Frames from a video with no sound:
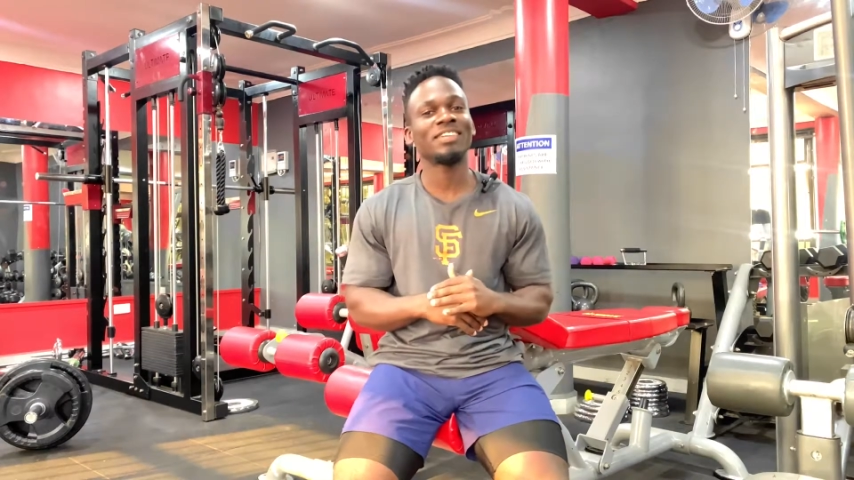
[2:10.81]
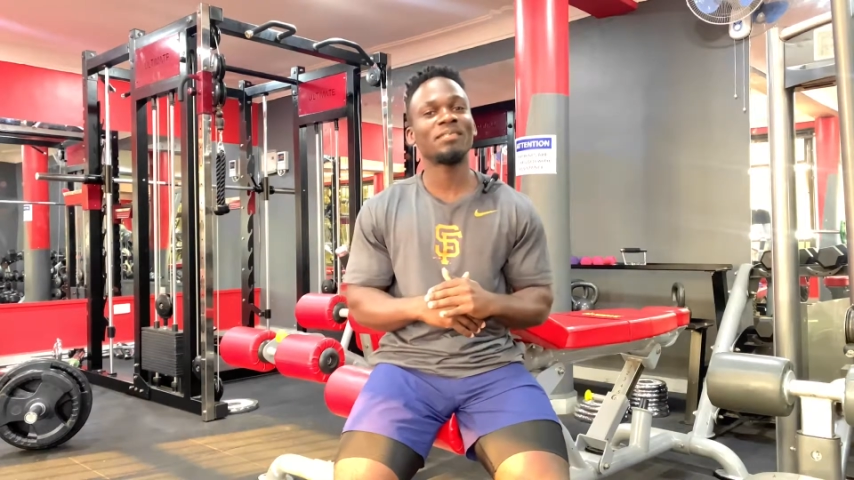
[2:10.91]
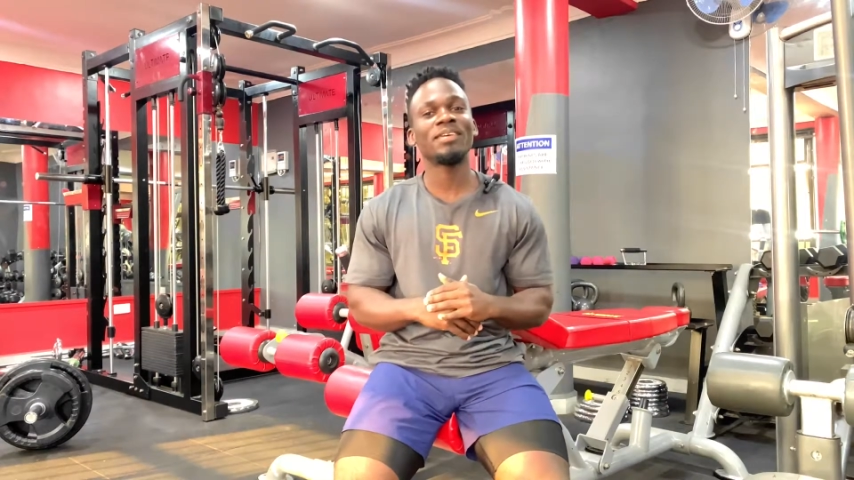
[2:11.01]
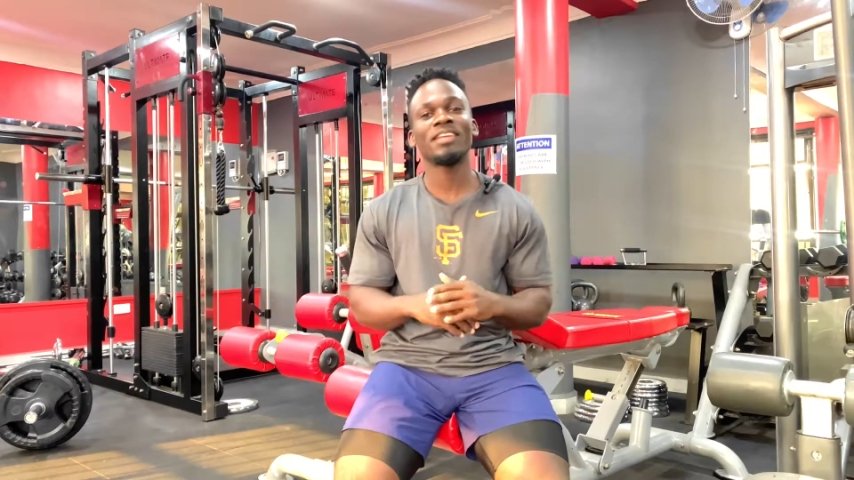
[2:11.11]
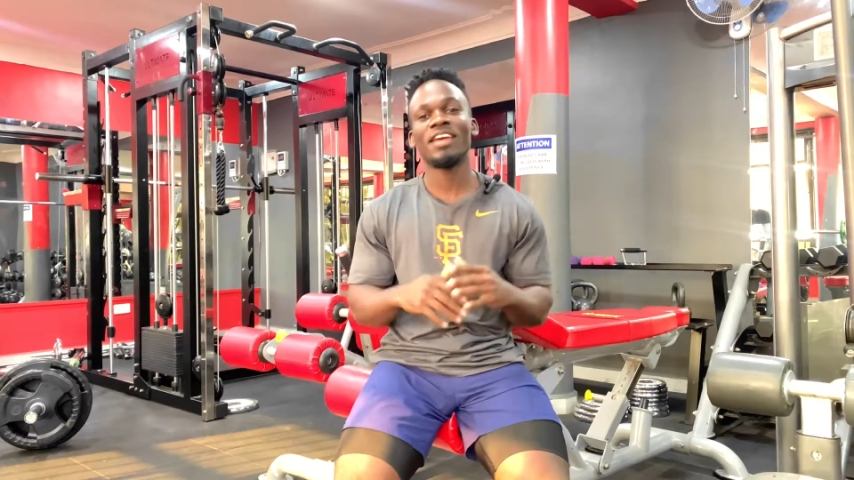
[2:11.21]
I
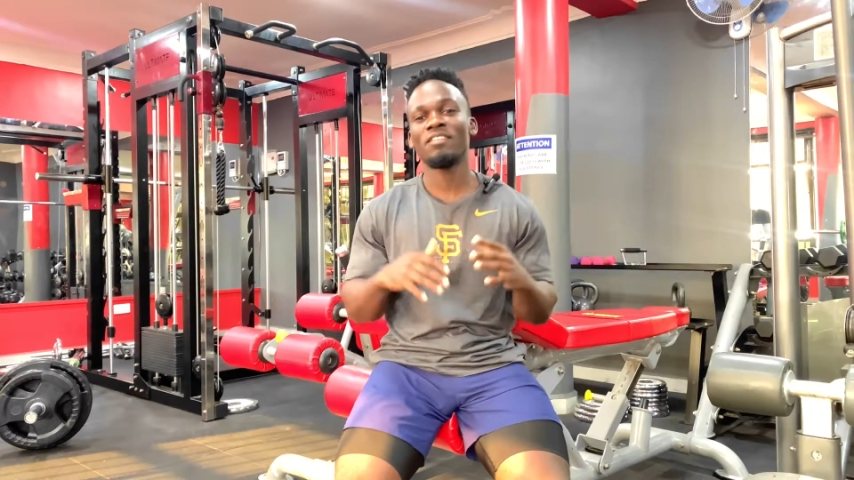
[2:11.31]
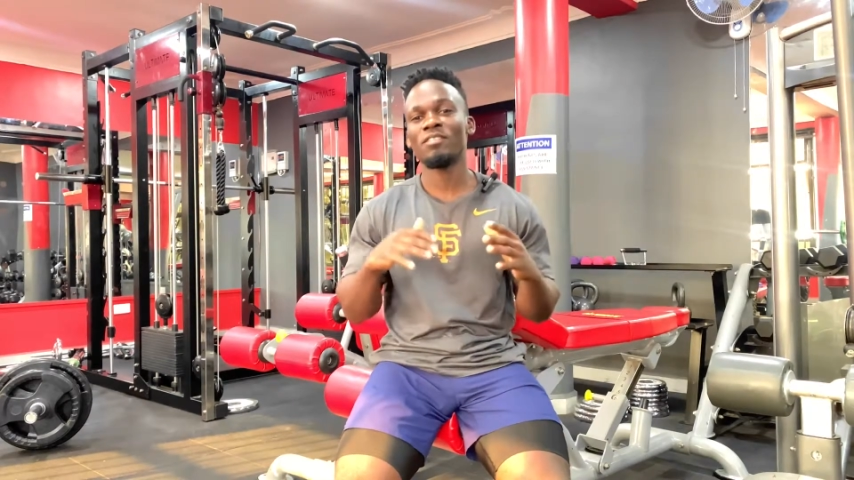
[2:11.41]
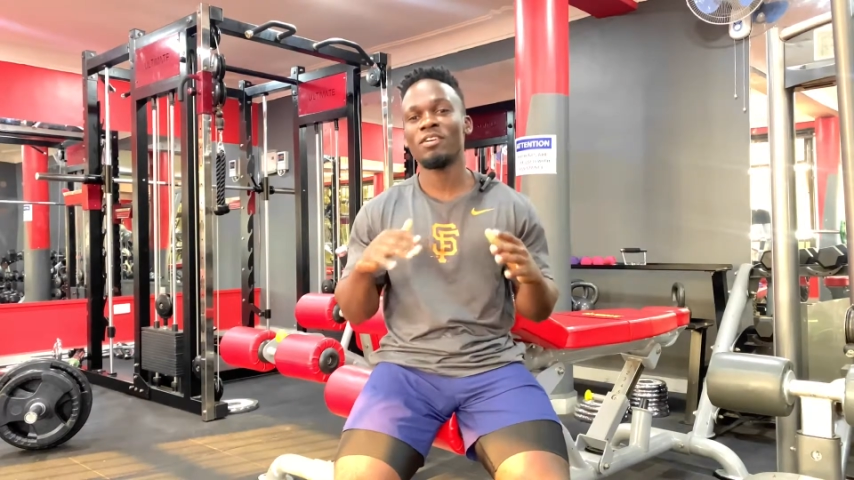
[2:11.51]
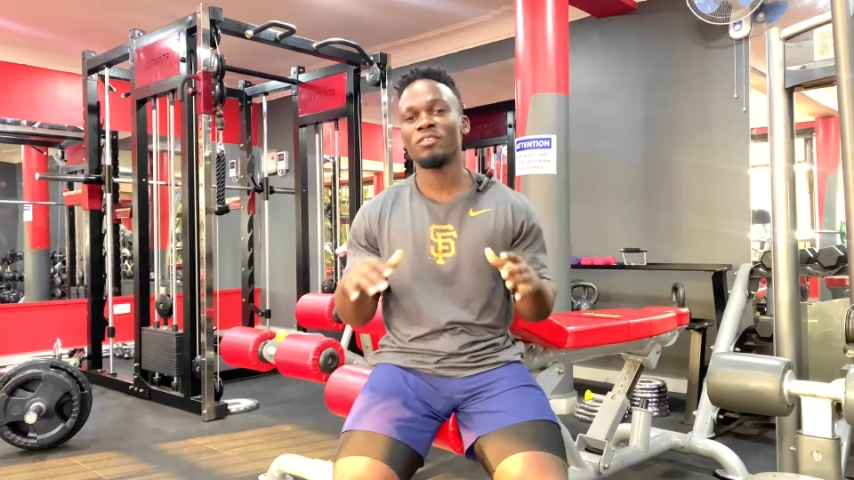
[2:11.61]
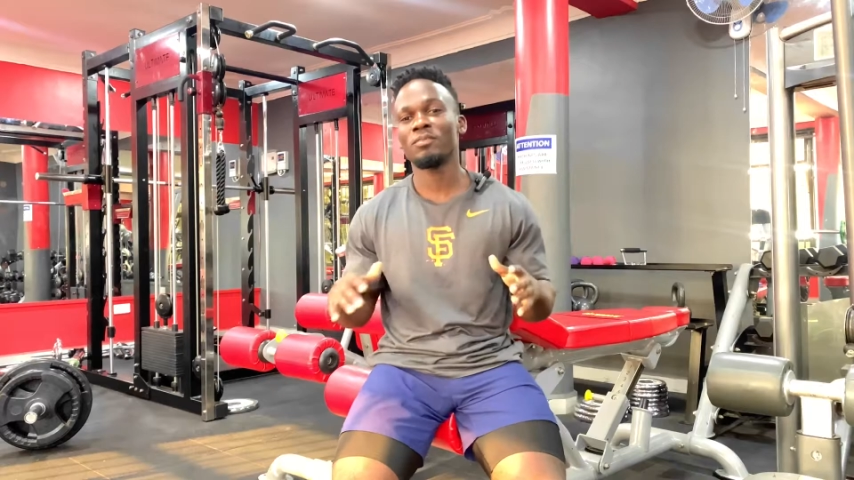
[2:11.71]
mean,
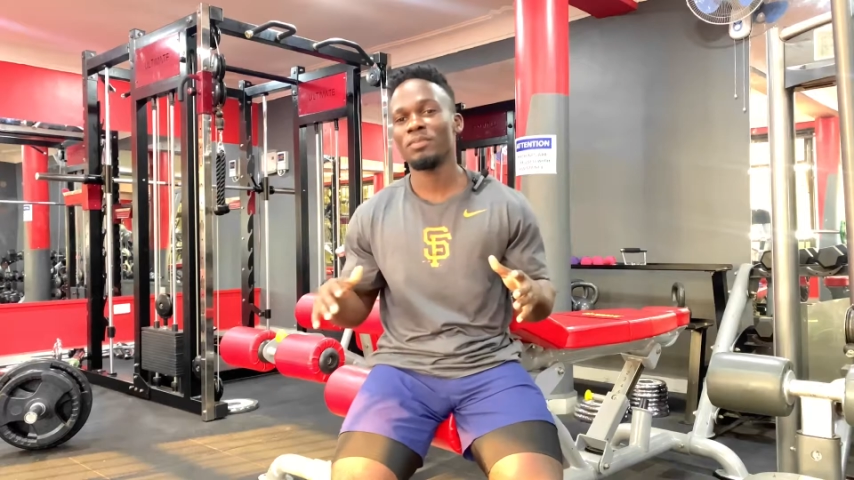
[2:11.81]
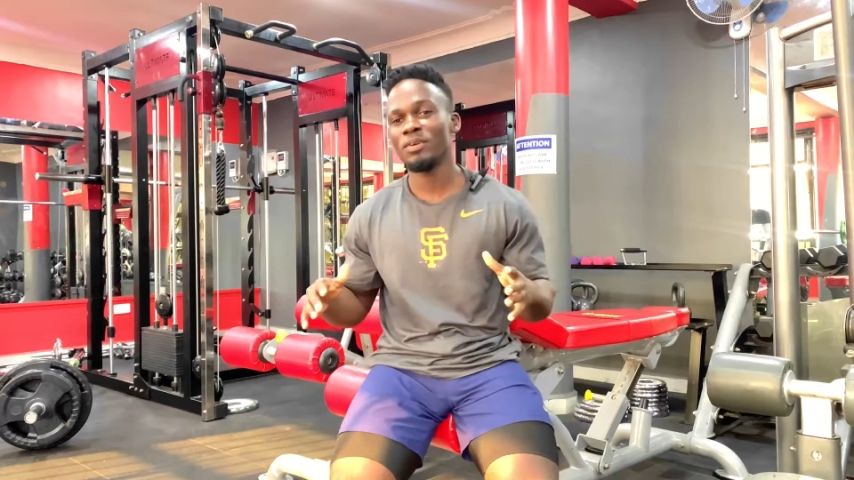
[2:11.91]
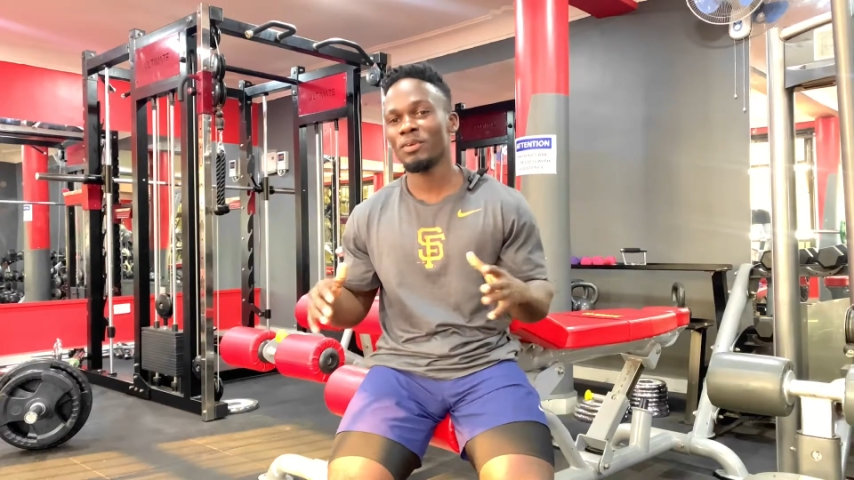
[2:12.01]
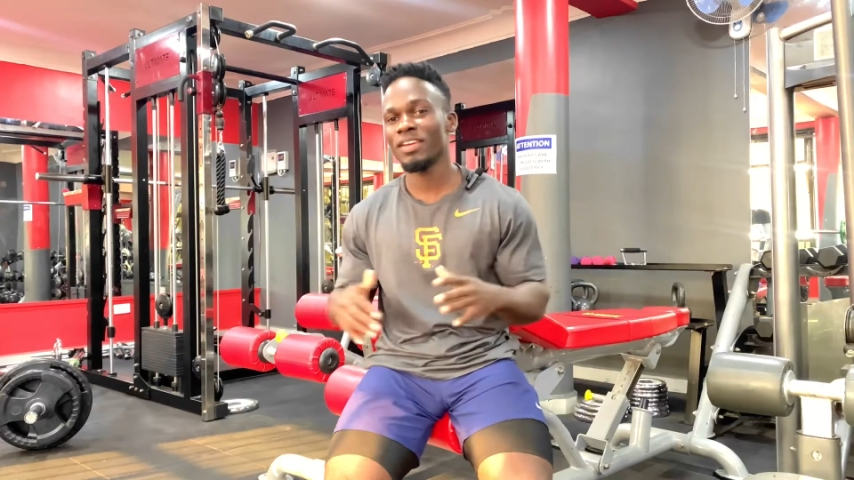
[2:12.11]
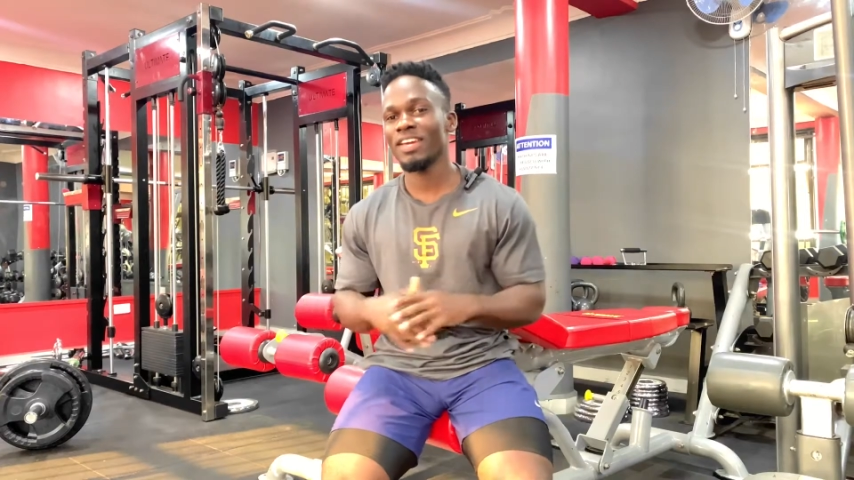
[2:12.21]
everyone will be
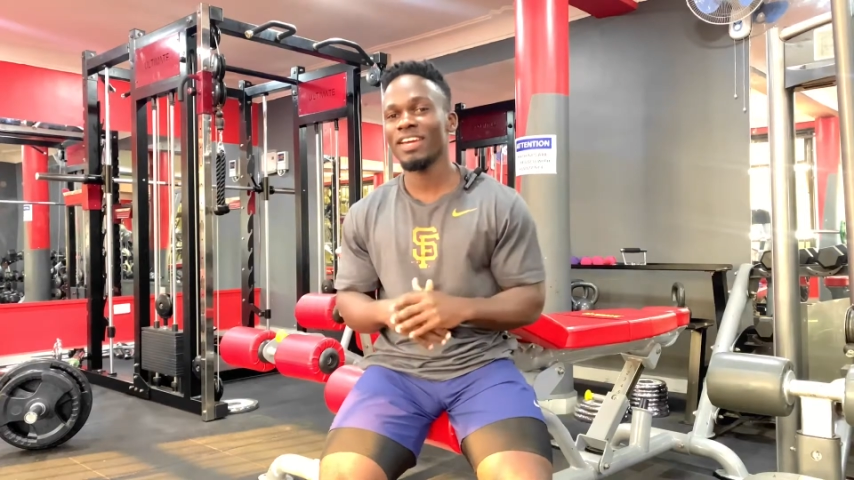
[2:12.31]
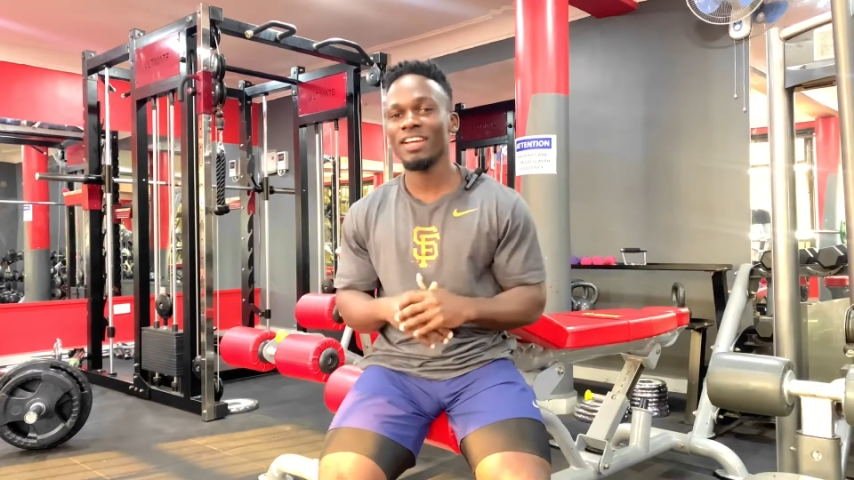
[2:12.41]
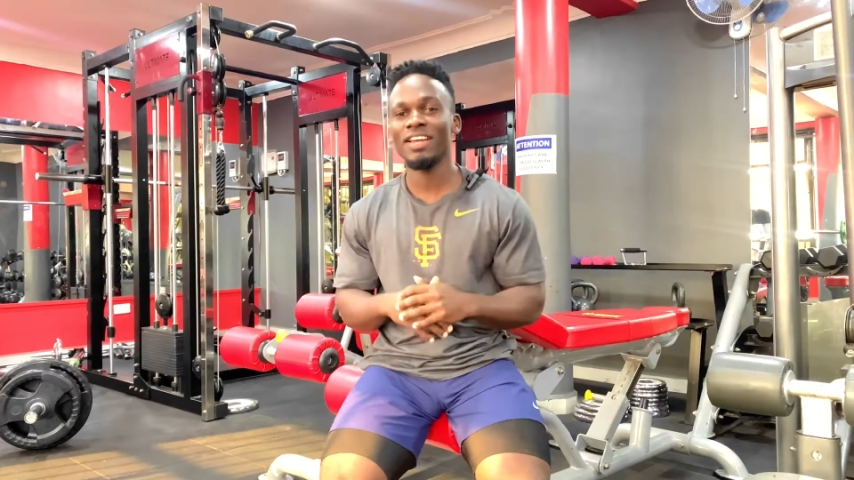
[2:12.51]
okay.